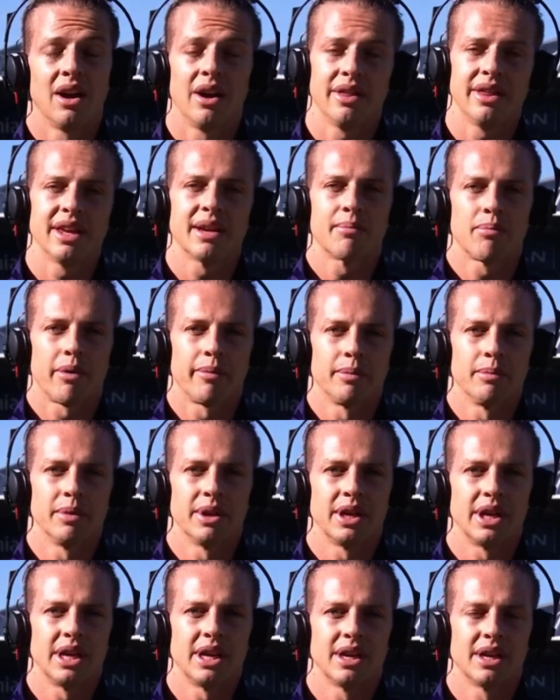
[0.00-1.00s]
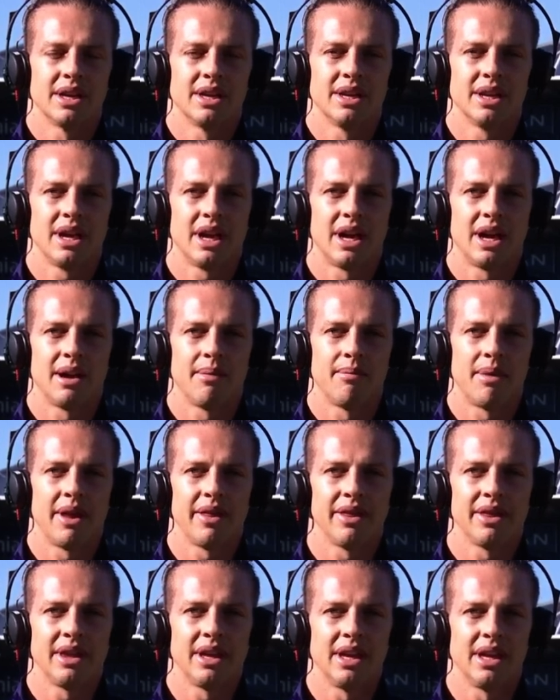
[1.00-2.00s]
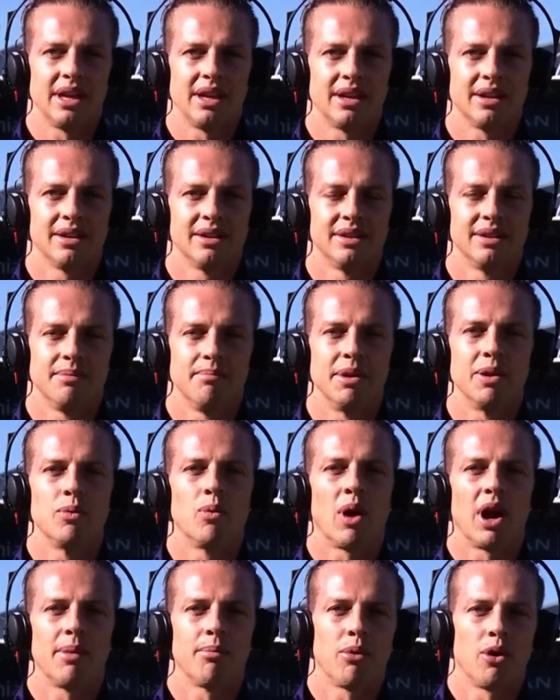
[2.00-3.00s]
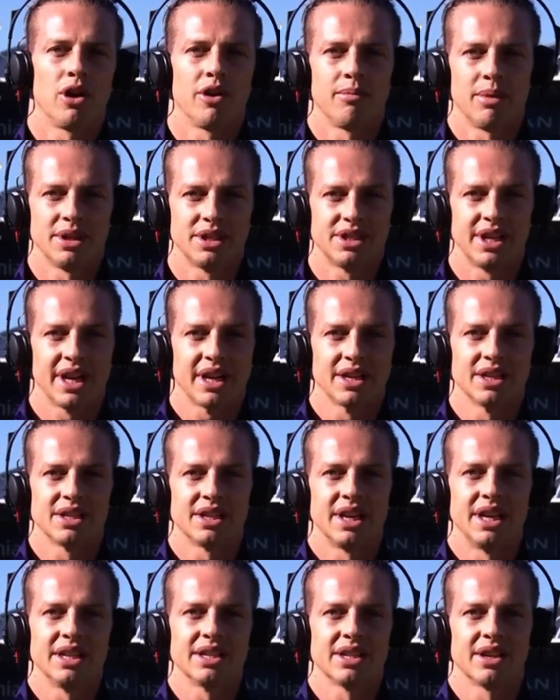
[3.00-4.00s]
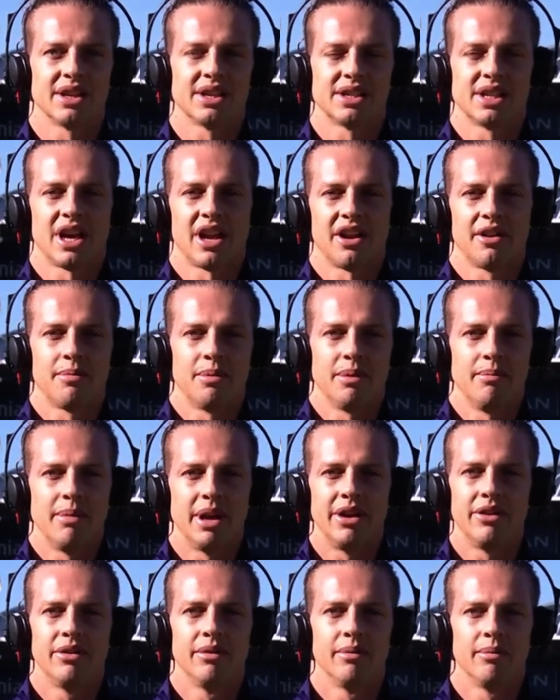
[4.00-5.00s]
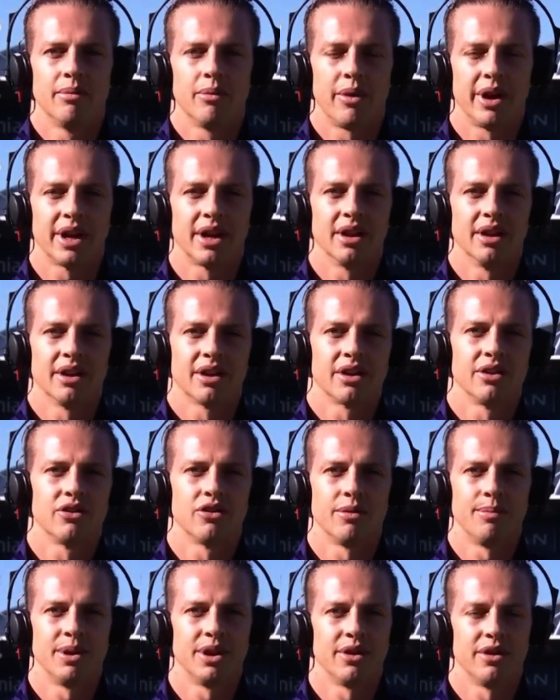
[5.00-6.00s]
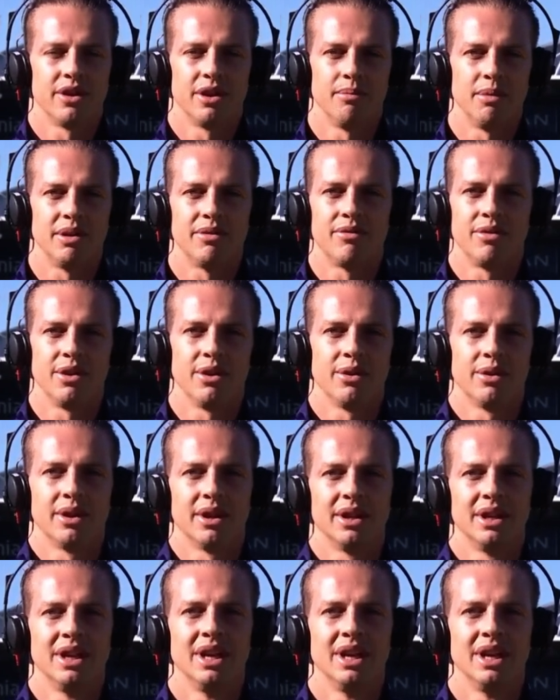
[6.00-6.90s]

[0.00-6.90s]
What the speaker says: think probably at the midway point of my second season, I started to be a regular contributor in the midfield,